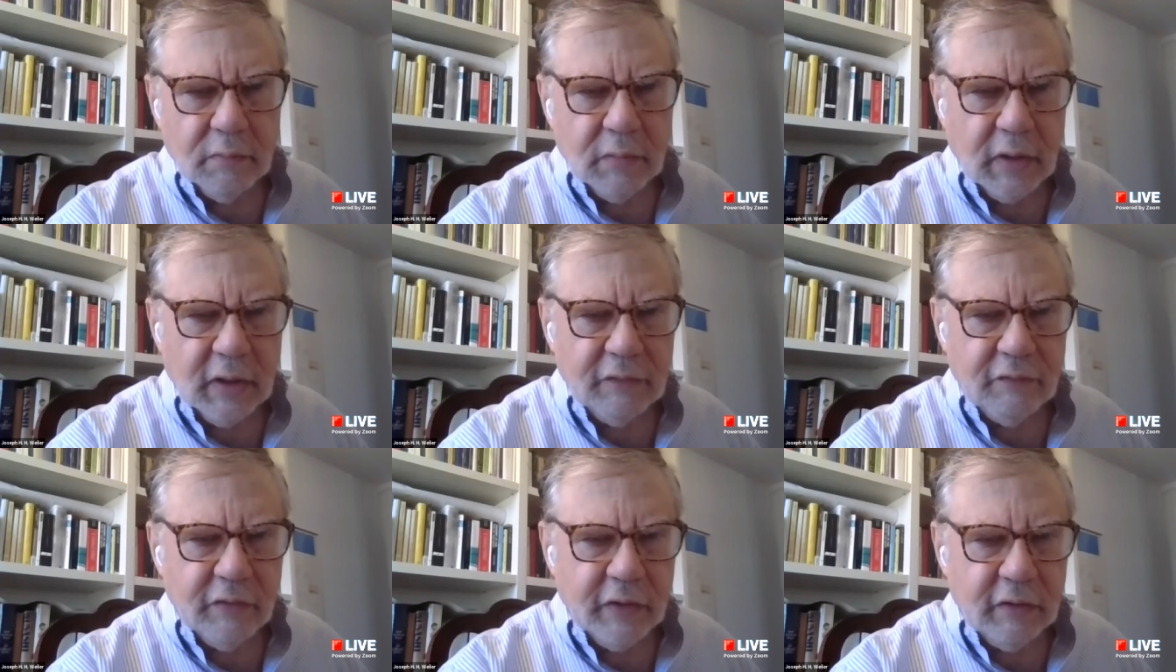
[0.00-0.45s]

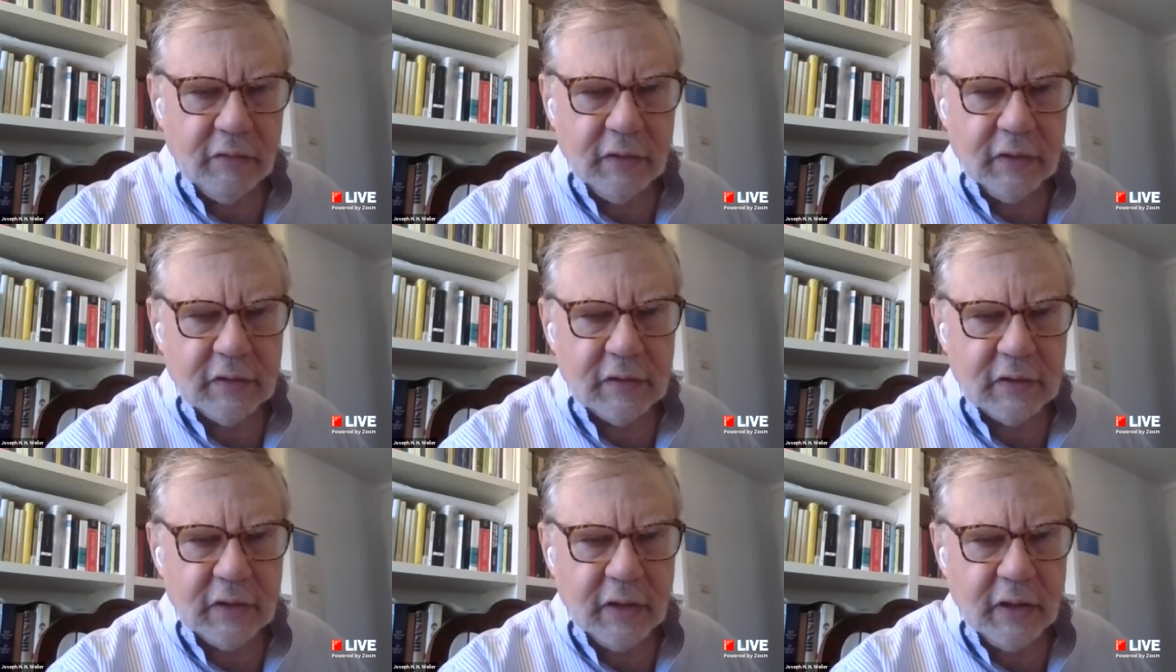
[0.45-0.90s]
by
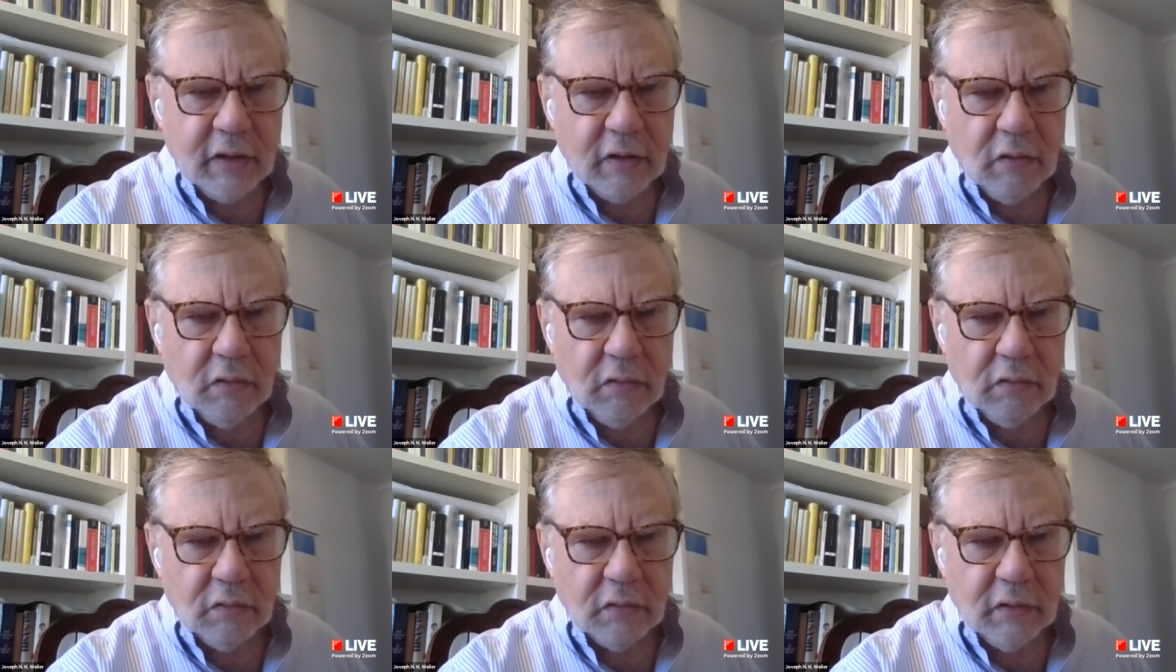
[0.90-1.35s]
various
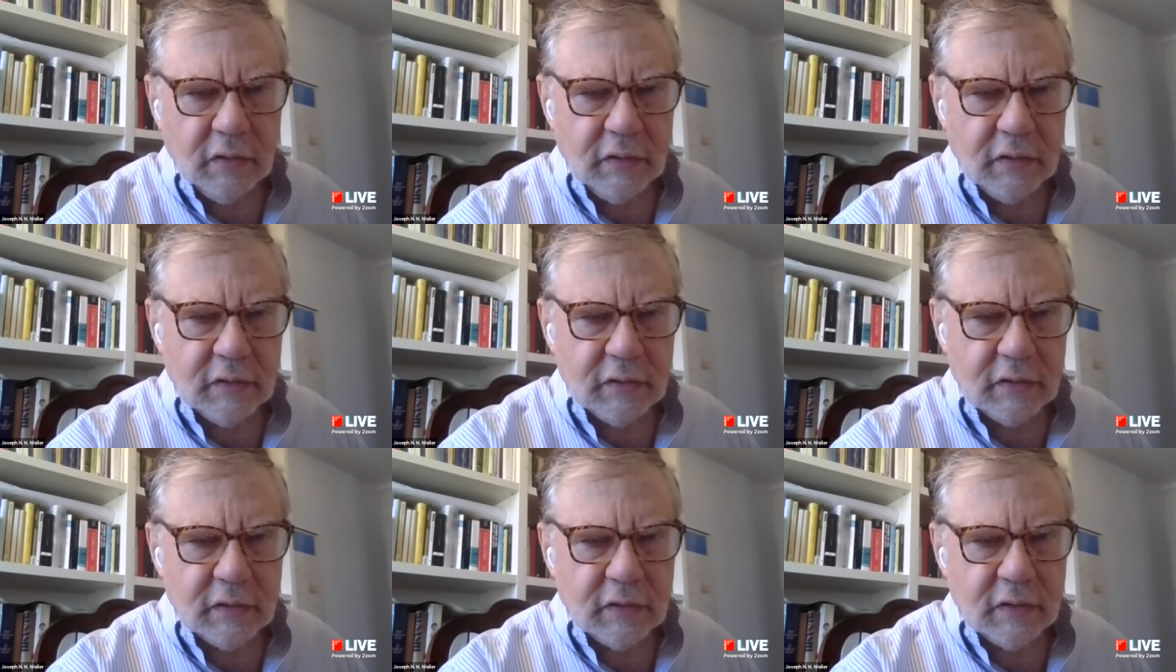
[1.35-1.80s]

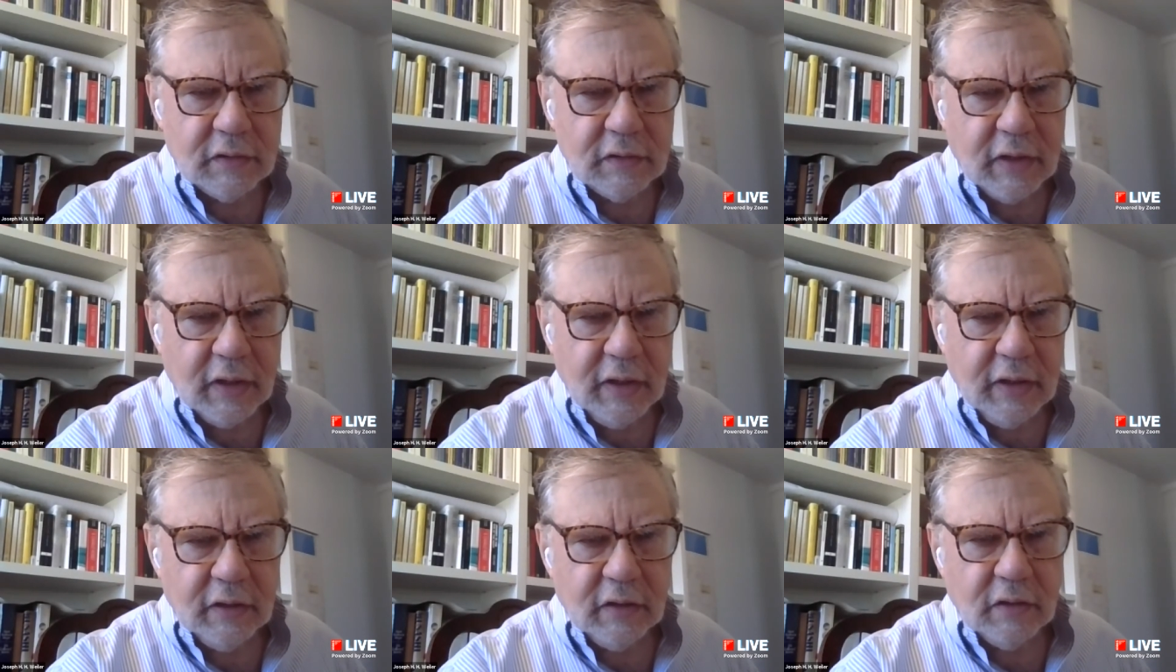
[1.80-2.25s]
stakeholders, the
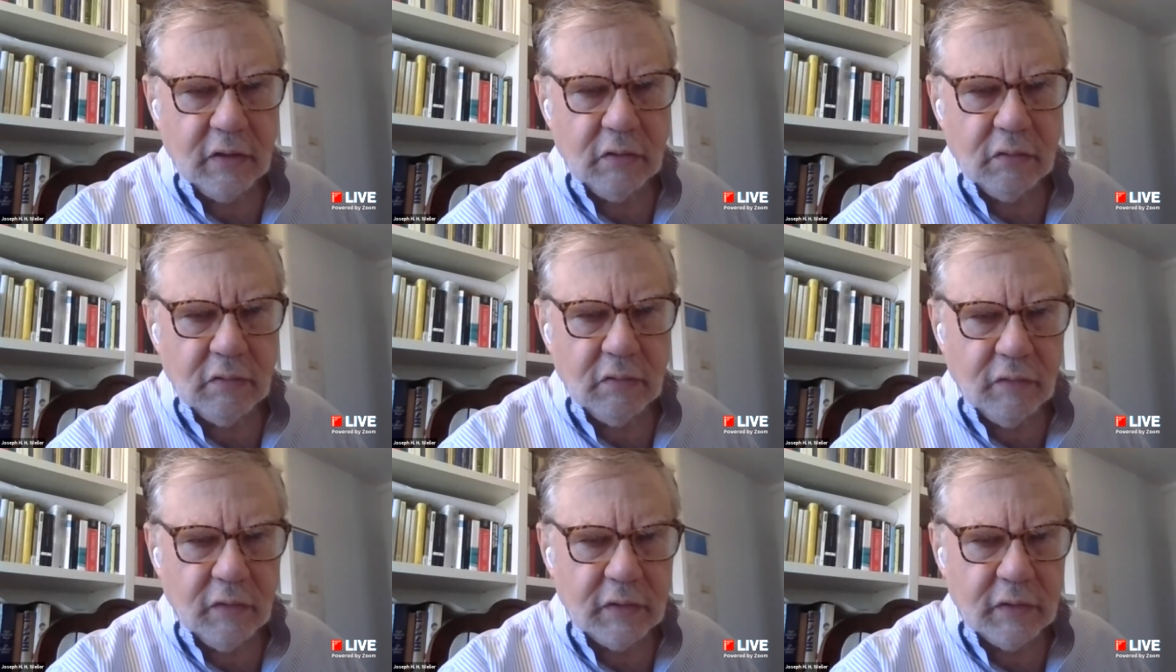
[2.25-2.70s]
state, the
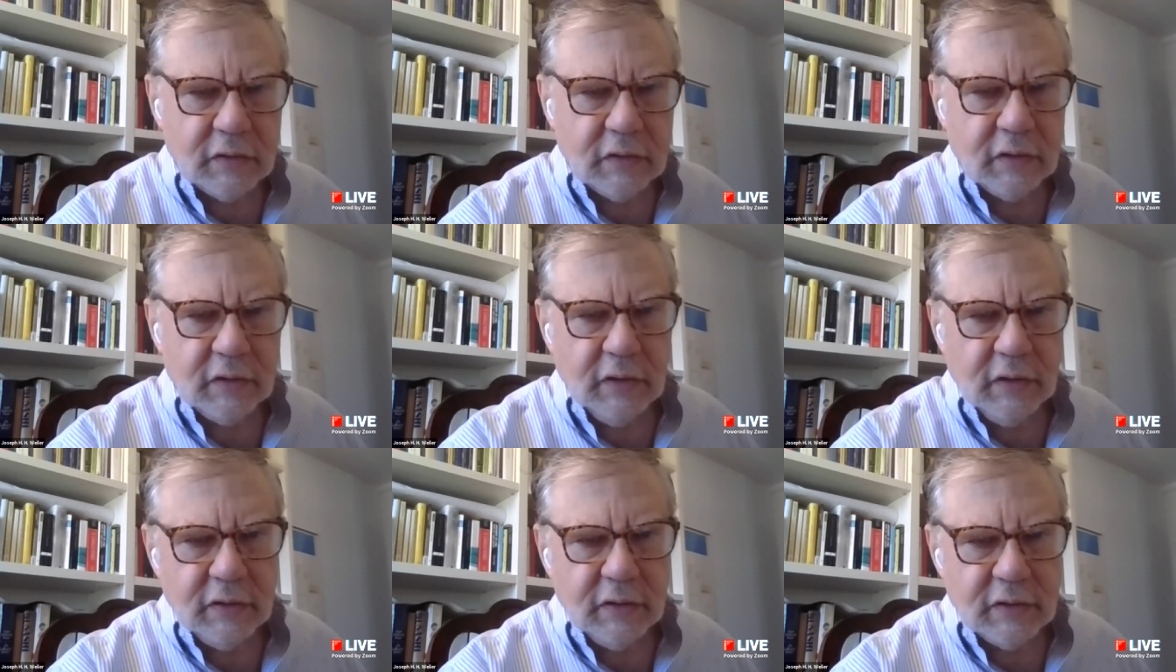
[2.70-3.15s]

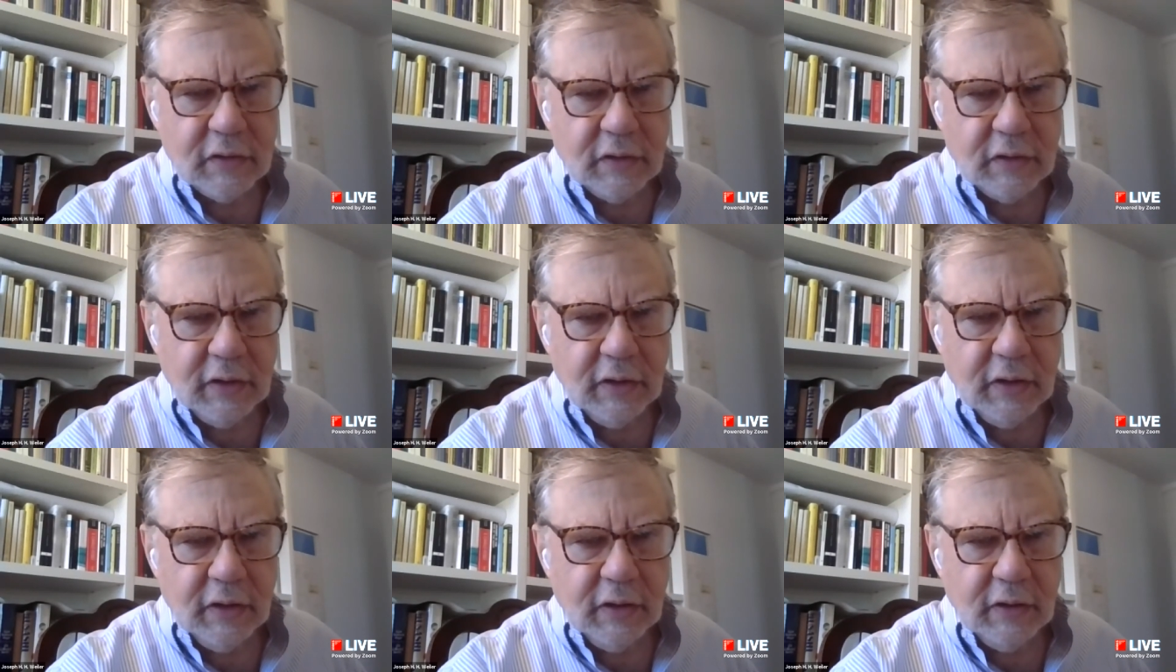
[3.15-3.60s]
universities, the
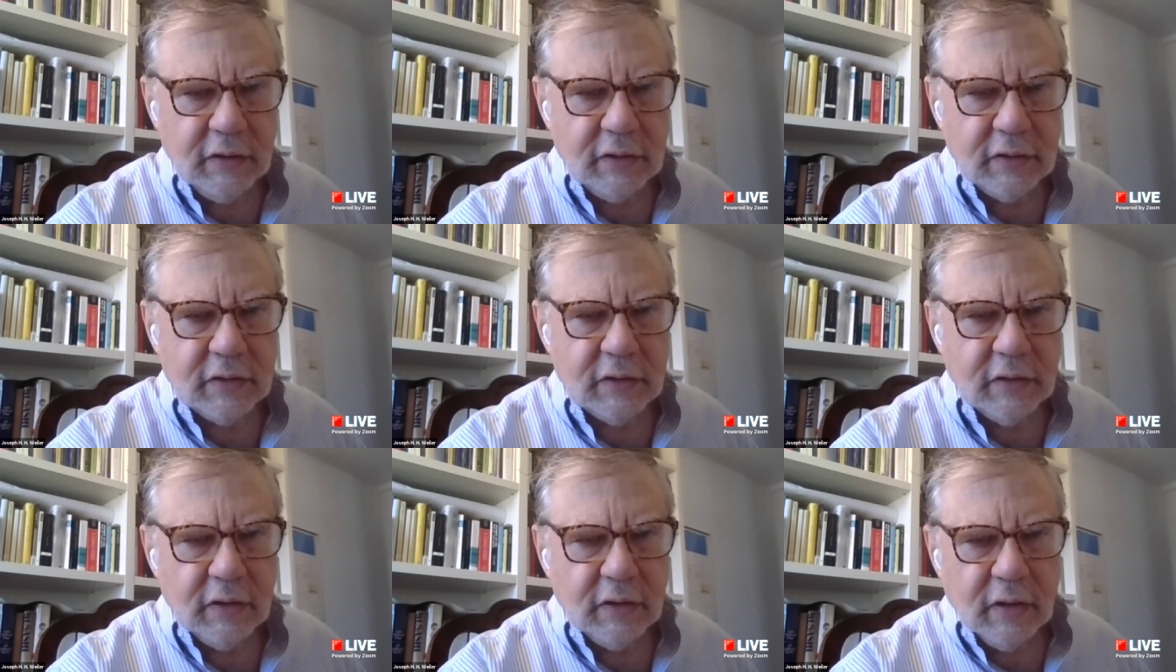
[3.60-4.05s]

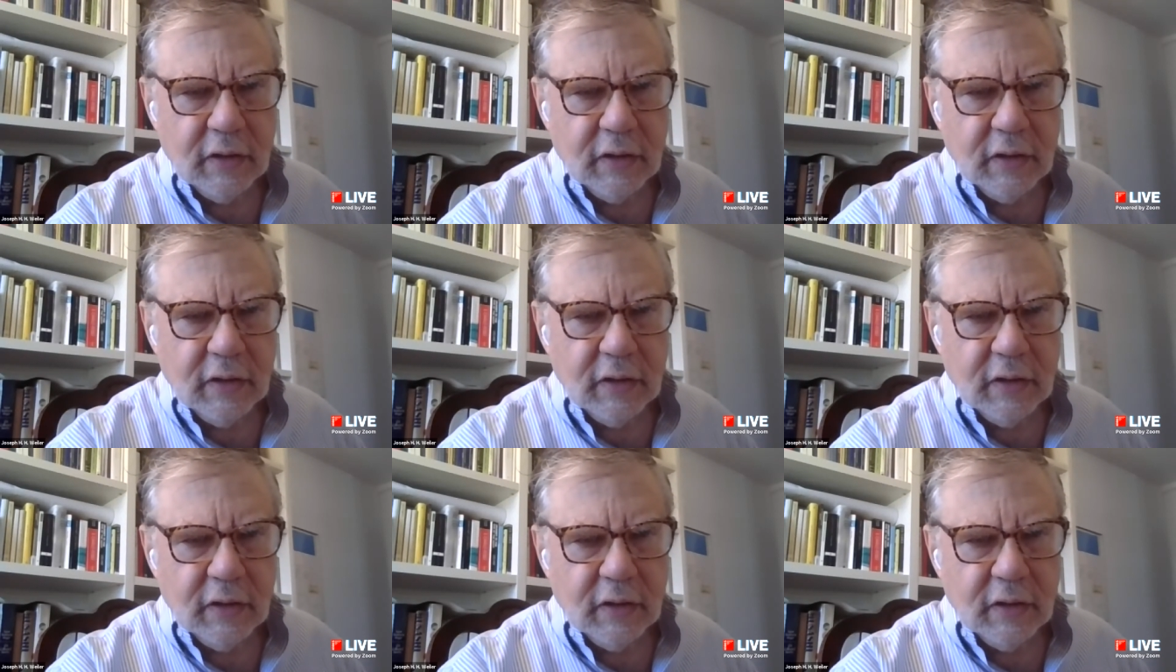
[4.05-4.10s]
deans,